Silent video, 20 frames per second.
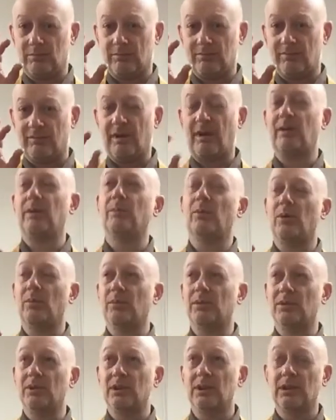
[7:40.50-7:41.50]
very
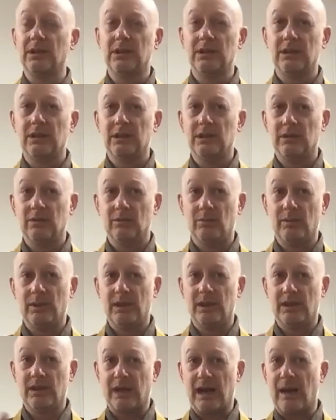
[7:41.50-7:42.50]
moment,
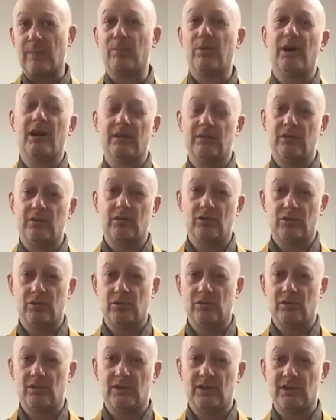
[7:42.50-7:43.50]
we can apprehend the
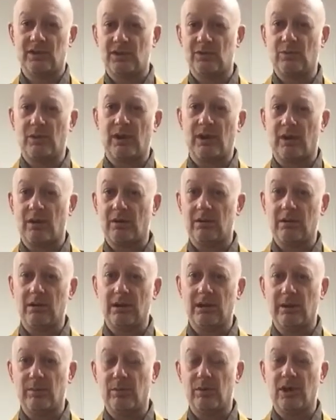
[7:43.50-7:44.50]
truth. This is when our
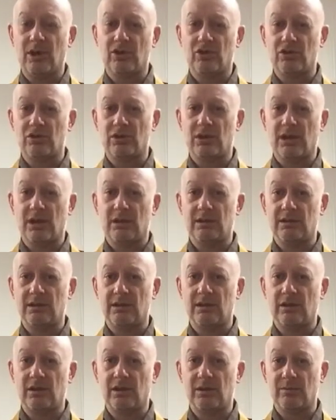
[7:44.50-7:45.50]
liberation and
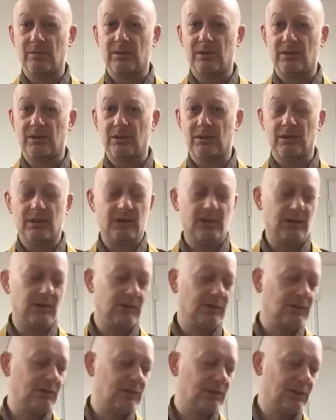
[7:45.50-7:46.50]
enlightenment
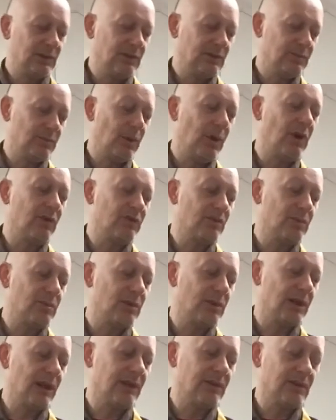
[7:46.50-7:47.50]
is
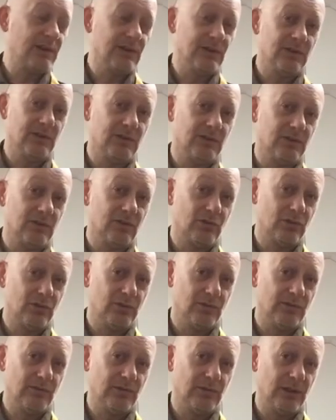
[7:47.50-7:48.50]
possible and is
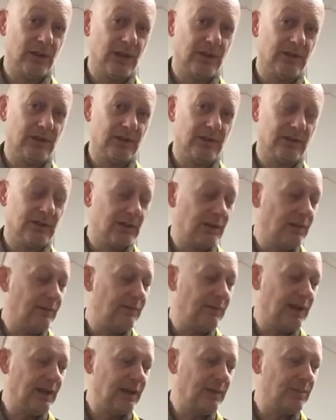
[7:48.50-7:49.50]
truthful and is
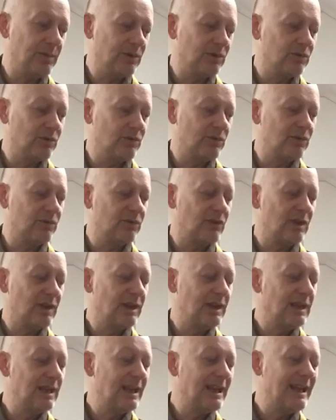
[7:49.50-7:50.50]
available to us.
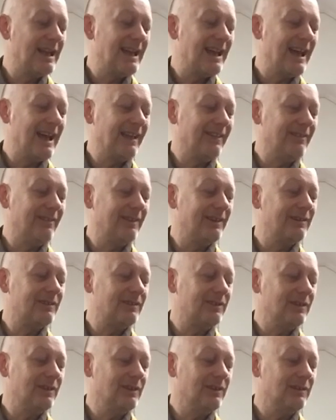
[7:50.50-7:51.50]
And
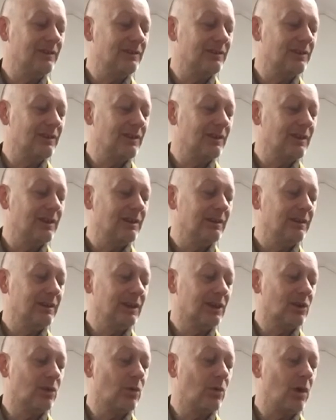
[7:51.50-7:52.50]
this is
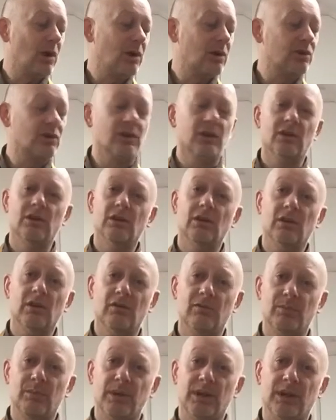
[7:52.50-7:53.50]
the quality
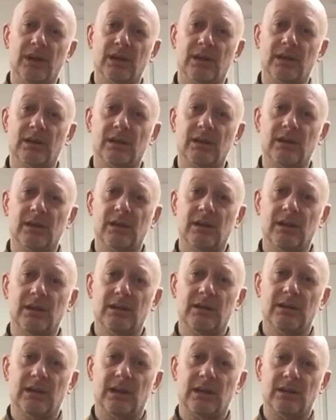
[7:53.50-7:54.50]
of being
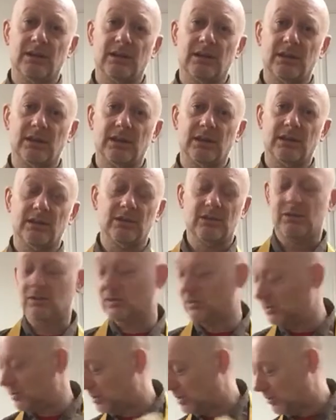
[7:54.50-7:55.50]
that
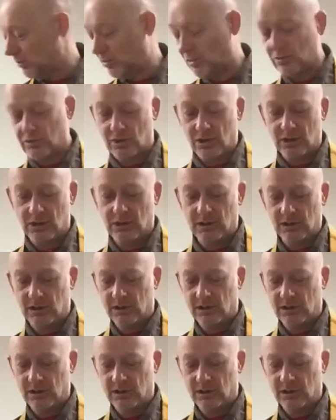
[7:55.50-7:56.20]
Suzuki Roshi